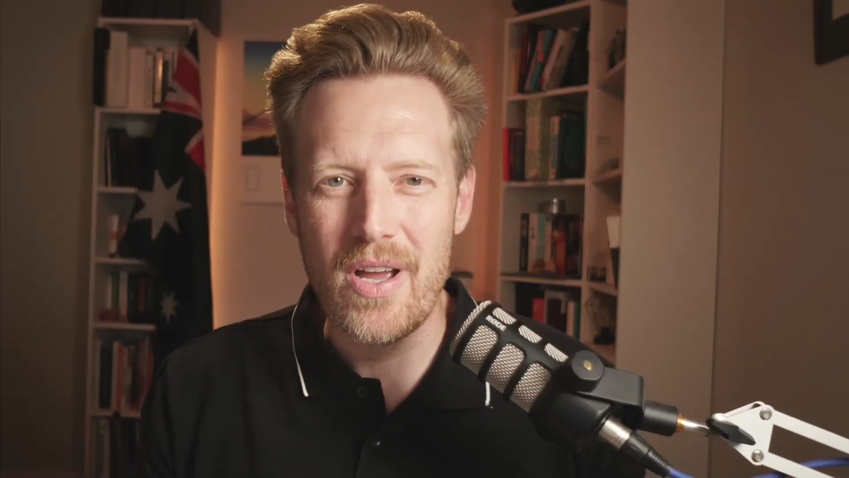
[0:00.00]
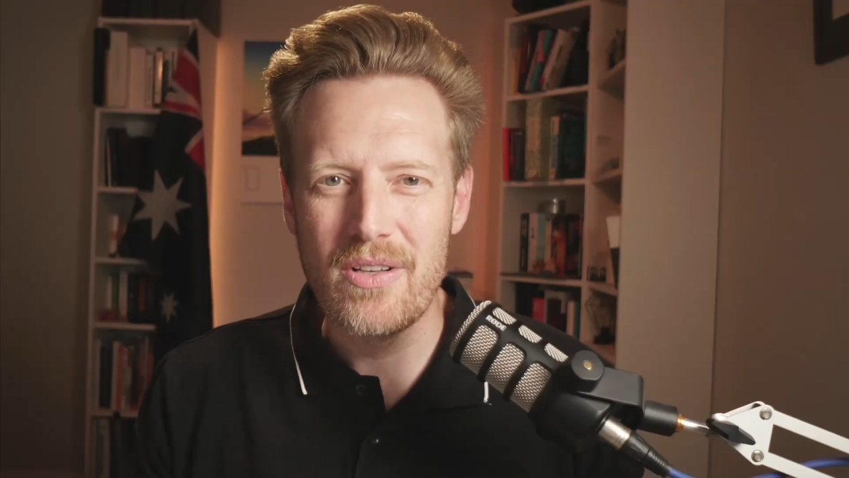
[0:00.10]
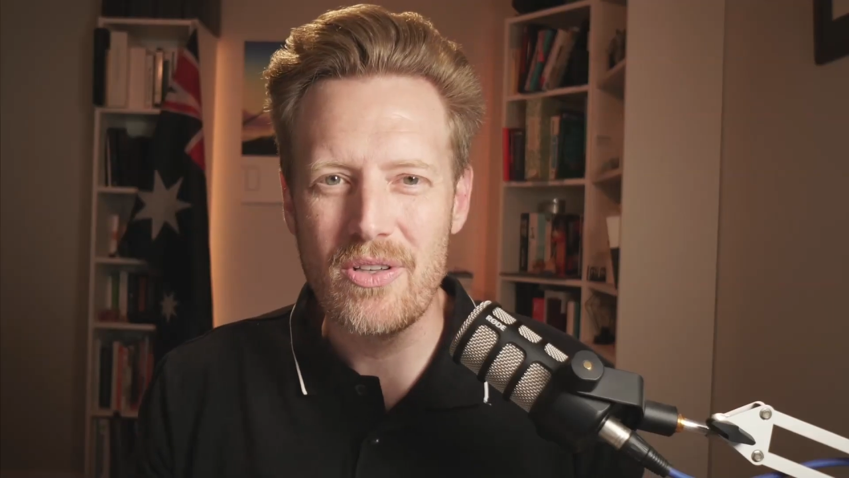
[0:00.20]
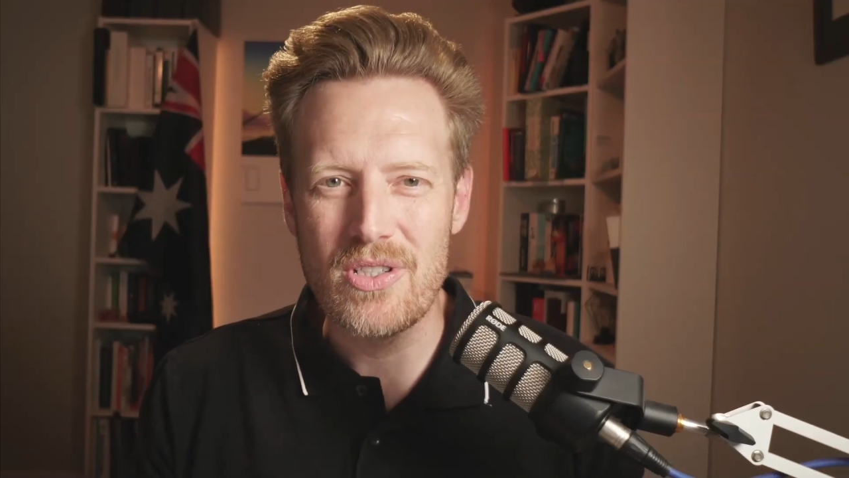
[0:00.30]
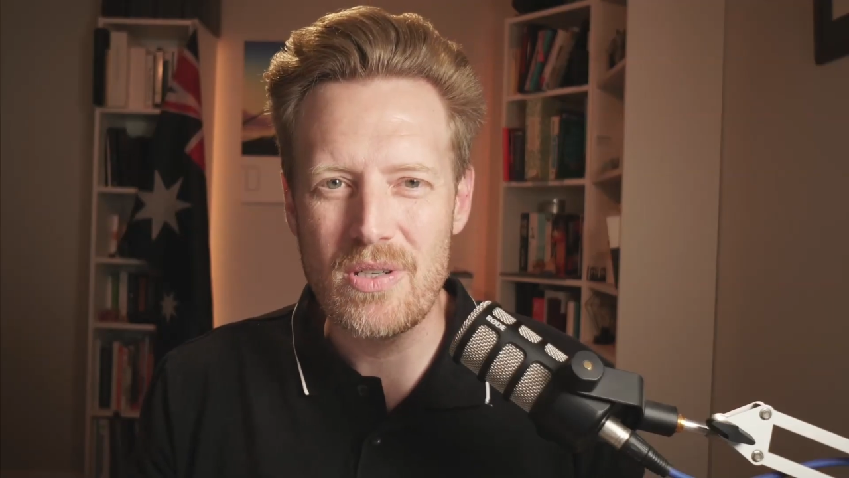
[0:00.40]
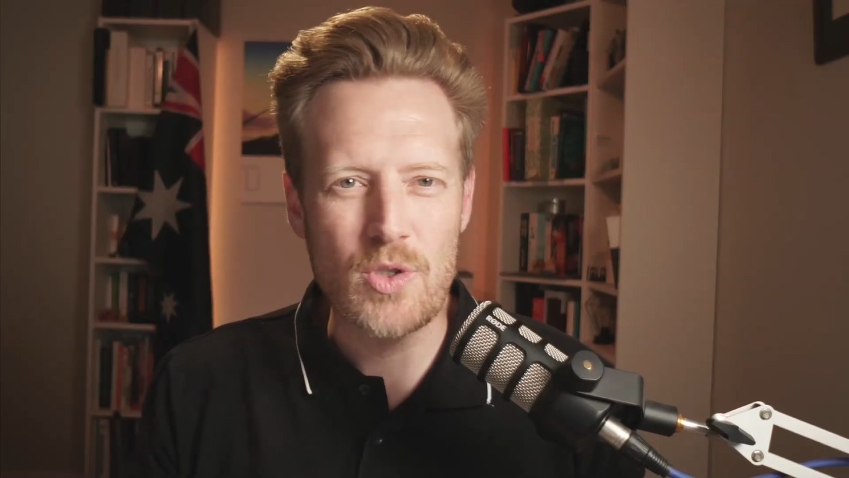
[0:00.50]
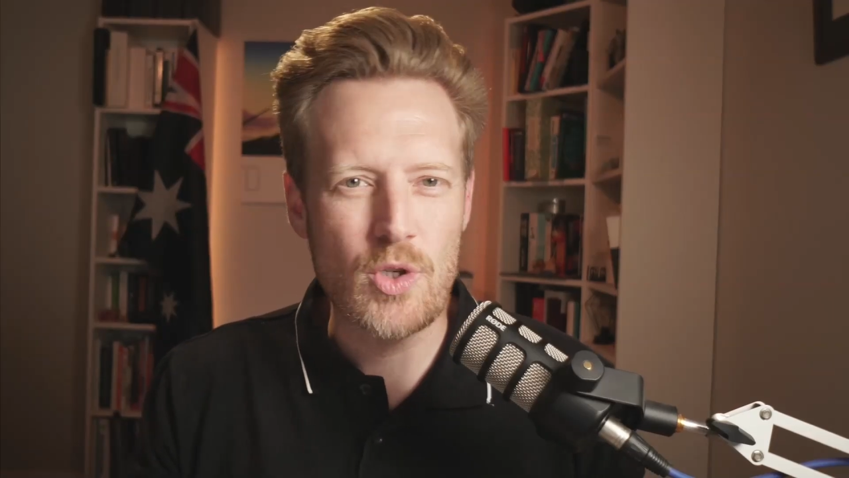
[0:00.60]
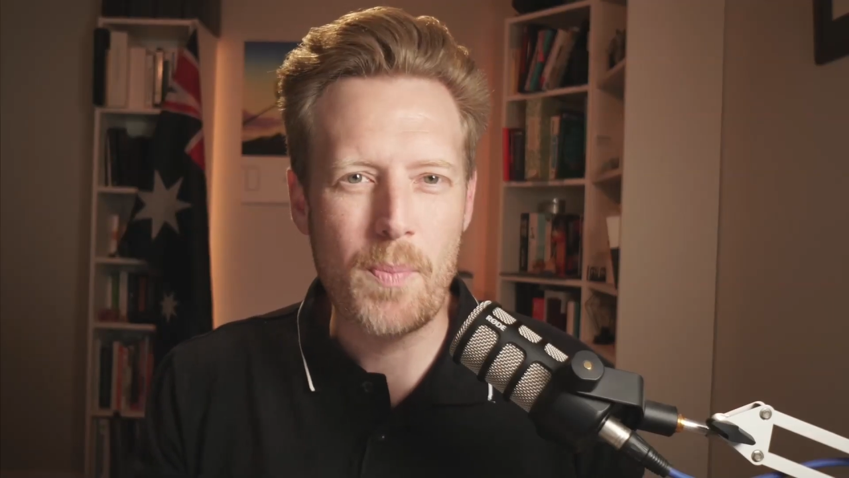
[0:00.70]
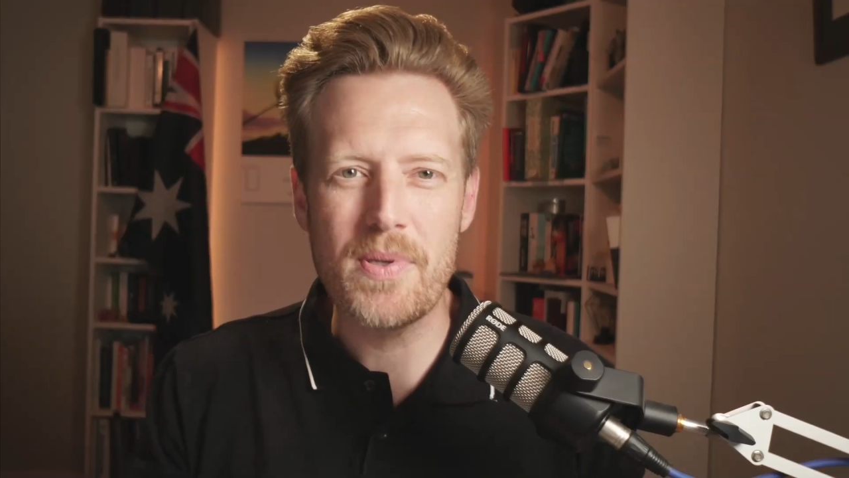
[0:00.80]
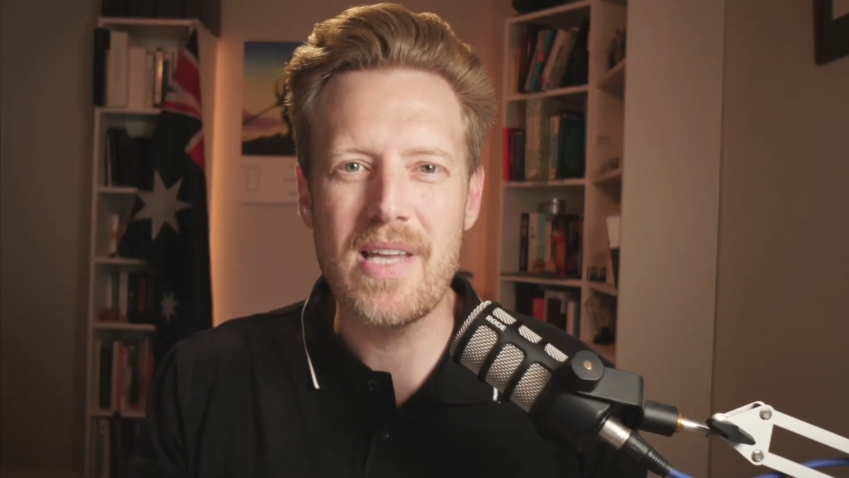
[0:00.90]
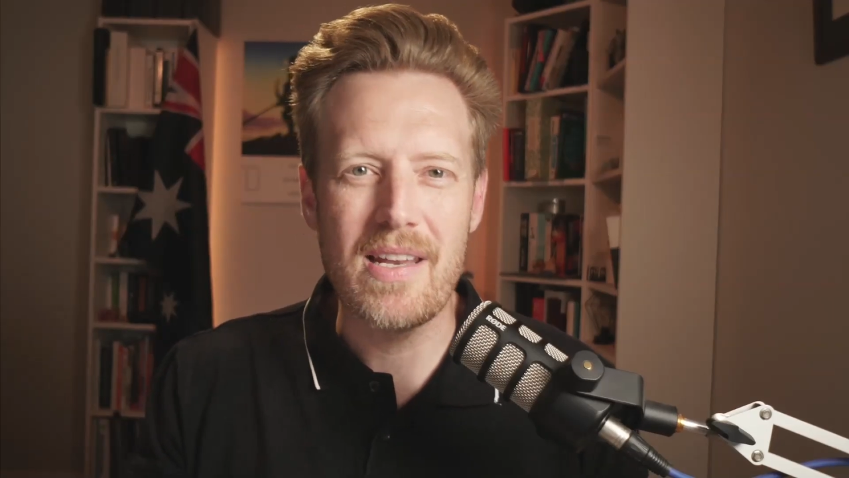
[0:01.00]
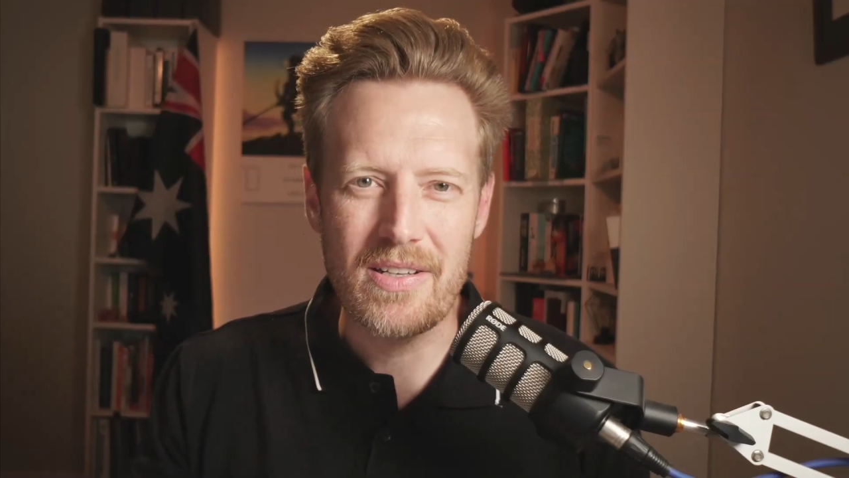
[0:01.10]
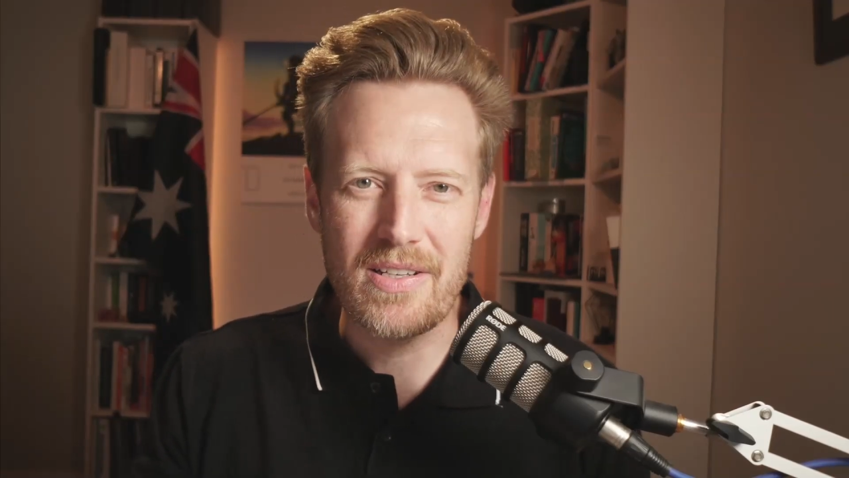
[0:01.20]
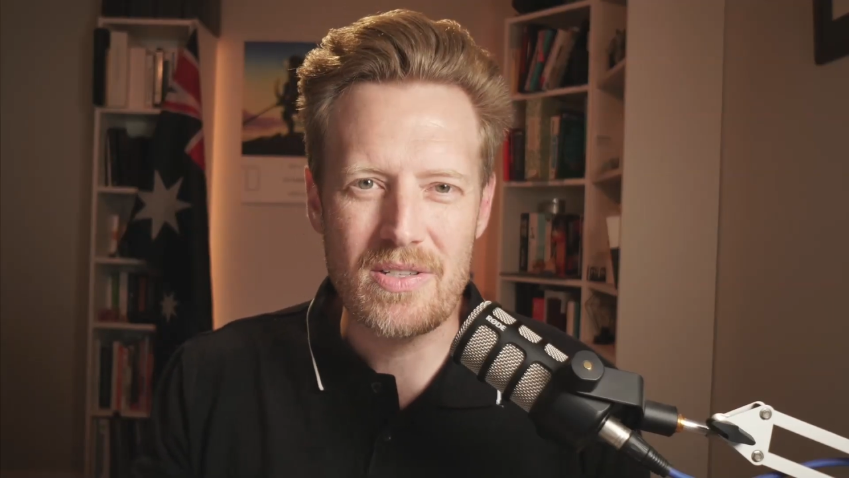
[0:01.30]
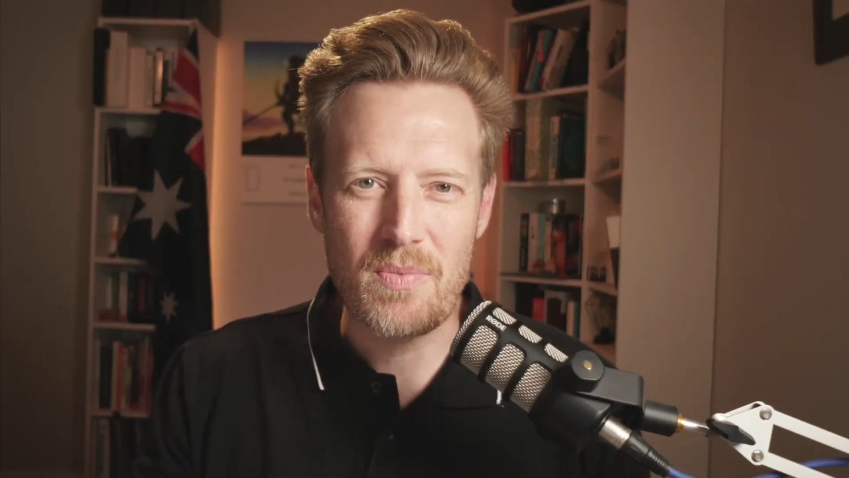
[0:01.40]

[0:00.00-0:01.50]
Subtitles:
to some super centers